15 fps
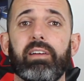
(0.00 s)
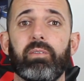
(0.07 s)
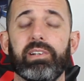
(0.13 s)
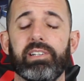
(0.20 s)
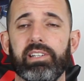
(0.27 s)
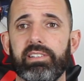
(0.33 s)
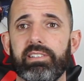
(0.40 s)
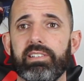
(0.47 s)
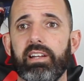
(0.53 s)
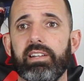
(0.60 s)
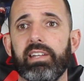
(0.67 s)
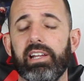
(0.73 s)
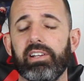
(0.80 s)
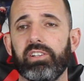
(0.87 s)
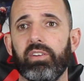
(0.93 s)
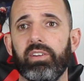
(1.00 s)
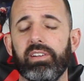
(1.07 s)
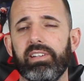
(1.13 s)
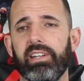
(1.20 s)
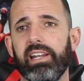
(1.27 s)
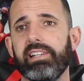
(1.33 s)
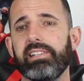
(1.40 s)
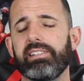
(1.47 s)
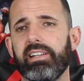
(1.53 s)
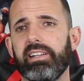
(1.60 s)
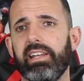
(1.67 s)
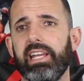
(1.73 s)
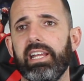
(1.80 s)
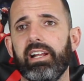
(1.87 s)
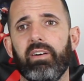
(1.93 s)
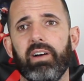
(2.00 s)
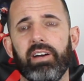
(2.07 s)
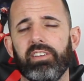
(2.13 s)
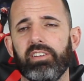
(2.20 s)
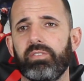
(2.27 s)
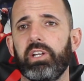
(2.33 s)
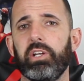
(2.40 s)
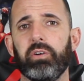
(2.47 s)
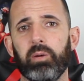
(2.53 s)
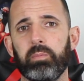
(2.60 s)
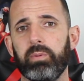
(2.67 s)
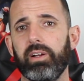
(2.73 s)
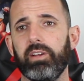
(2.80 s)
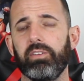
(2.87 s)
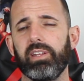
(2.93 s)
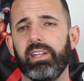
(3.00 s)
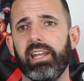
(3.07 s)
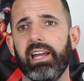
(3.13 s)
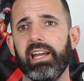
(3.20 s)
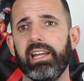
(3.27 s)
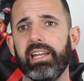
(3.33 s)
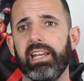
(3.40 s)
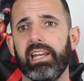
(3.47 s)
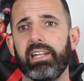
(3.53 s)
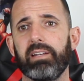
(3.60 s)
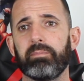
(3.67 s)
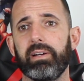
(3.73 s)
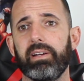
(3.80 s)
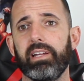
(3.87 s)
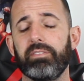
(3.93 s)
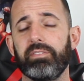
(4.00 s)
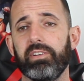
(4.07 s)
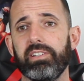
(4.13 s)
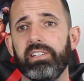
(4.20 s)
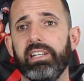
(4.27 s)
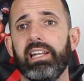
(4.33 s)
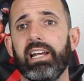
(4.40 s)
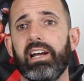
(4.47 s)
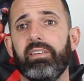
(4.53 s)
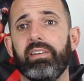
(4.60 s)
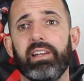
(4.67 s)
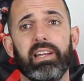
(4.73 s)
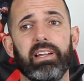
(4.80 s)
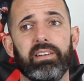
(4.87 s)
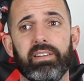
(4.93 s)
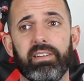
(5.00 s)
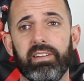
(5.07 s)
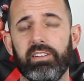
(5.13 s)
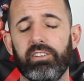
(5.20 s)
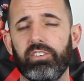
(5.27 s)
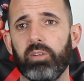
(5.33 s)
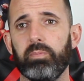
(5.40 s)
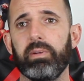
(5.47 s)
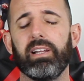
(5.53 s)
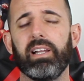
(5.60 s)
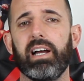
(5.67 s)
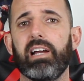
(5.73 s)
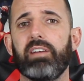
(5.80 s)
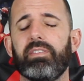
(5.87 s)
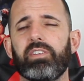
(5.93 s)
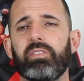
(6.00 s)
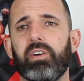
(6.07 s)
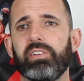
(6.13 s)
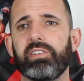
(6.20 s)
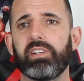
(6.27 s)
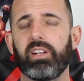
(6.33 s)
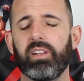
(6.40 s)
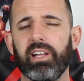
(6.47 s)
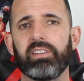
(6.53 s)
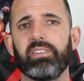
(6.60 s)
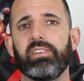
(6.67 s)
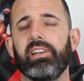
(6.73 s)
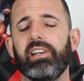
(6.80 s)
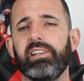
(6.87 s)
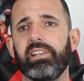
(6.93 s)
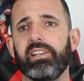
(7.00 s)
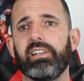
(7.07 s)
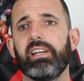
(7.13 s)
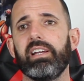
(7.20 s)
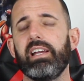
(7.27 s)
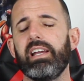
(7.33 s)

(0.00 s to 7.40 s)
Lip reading: which is Sunday. So today's Sunday. I'll have this video uploaded today, and if you see it out, it should be live as far as the collector's edition